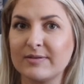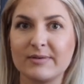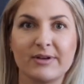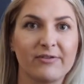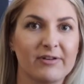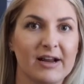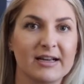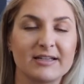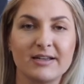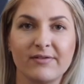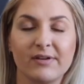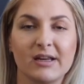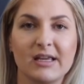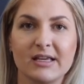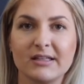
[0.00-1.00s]
him different
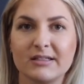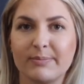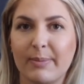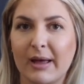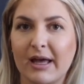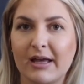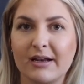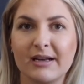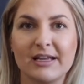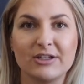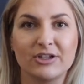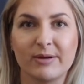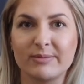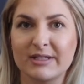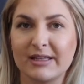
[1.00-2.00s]
activities, but he
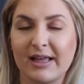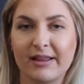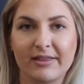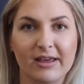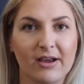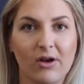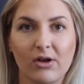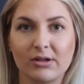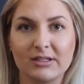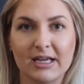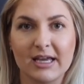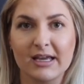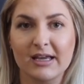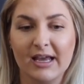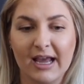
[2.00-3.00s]
jumps in that thing all
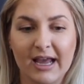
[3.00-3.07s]
day.